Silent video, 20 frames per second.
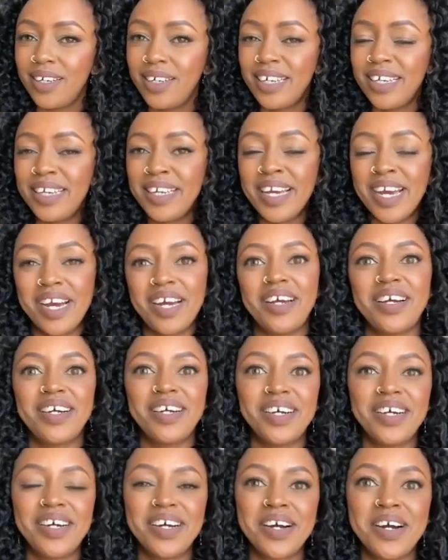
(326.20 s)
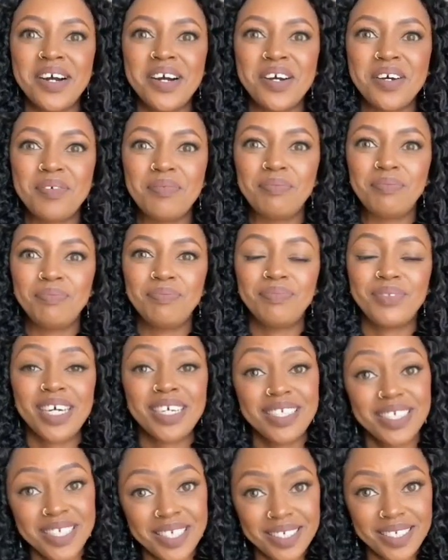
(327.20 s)
Yeah,
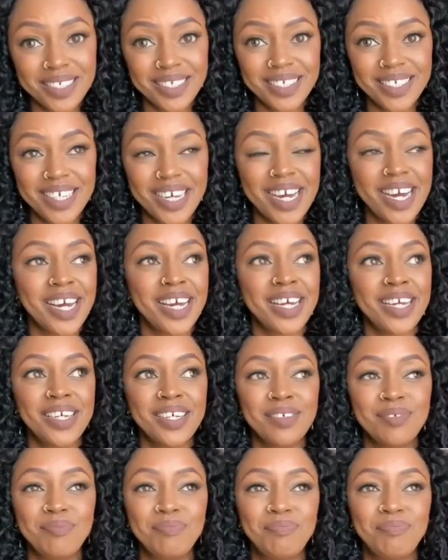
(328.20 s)
that's it. I